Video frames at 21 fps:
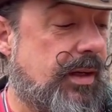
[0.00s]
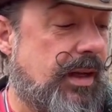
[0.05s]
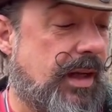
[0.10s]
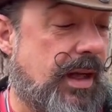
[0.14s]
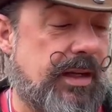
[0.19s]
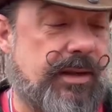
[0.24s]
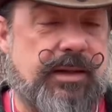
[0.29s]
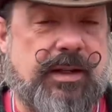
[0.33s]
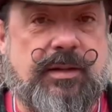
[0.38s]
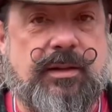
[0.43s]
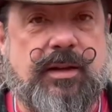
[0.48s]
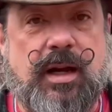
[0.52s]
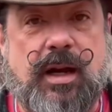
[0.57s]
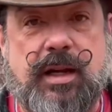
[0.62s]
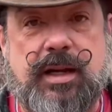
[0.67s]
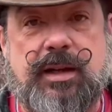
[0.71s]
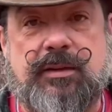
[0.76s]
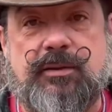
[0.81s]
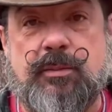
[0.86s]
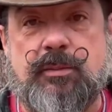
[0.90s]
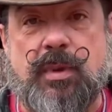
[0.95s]
I did not
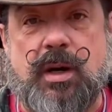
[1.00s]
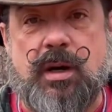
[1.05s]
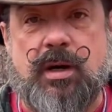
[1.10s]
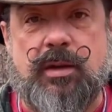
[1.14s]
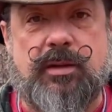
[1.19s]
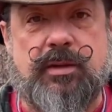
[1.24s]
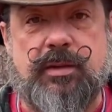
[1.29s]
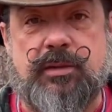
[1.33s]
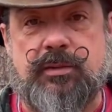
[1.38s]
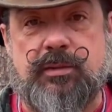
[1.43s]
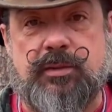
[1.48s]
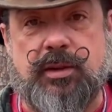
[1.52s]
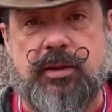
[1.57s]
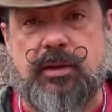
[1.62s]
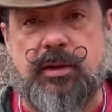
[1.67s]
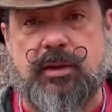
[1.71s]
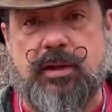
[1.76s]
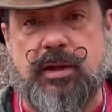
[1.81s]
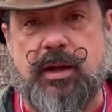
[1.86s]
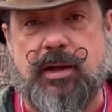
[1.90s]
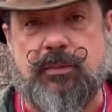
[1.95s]
even bother to
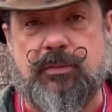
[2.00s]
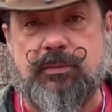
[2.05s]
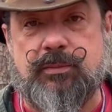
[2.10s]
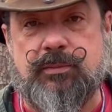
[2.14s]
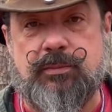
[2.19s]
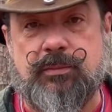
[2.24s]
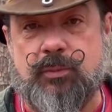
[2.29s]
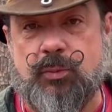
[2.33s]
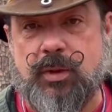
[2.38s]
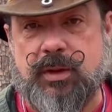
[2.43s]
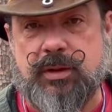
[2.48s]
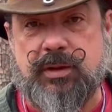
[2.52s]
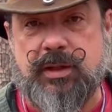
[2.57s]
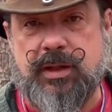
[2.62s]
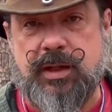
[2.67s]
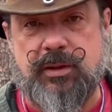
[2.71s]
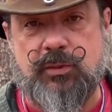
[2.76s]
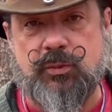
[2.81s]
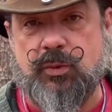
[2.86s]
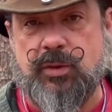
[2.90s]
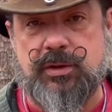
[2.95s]
look up what the
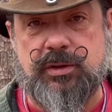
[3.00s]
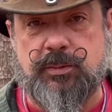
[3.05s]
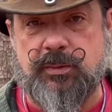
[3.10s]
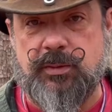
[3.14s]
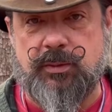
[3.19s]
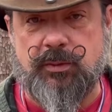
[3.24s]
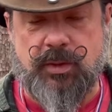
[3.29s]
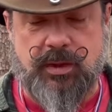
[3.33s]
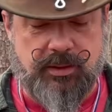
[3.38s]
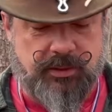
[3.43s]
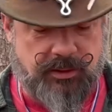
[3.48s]
Hidden Woodsman was.